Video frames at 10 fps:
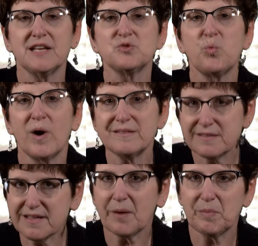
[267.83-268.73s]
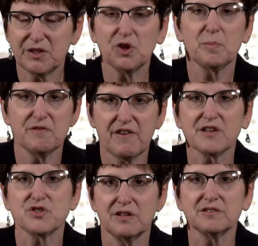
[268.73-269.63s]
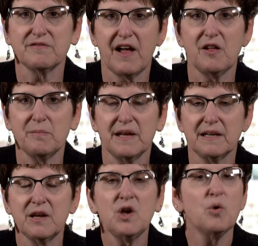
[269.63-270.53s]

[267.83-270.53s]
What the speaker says: is one step in your professional development.